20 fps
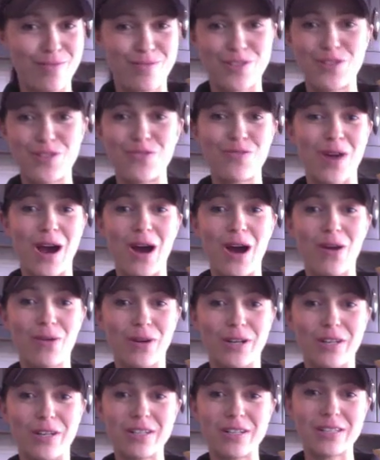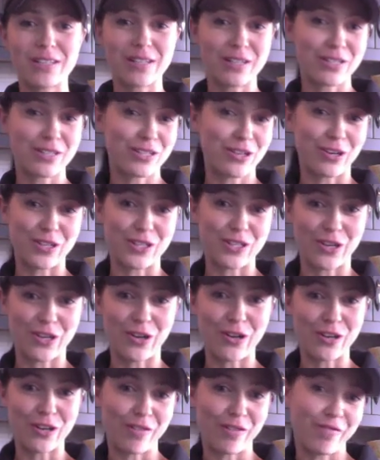2 hours, it starts to
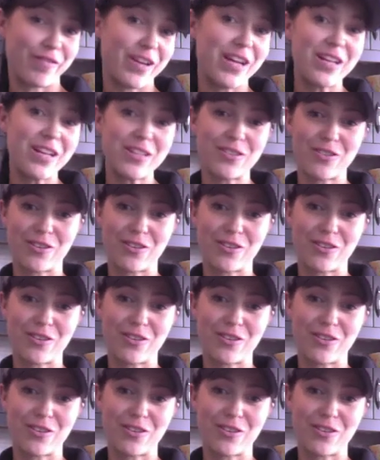hurt your feet,